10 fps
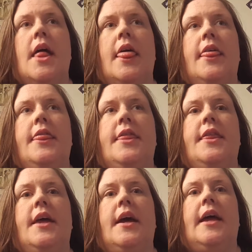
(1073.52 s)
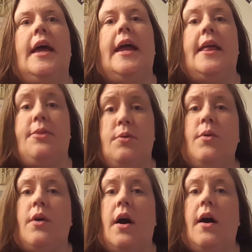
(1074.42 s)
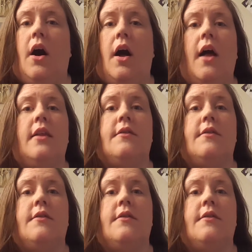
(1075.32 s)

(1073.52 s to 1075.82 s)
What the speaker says: And I threw all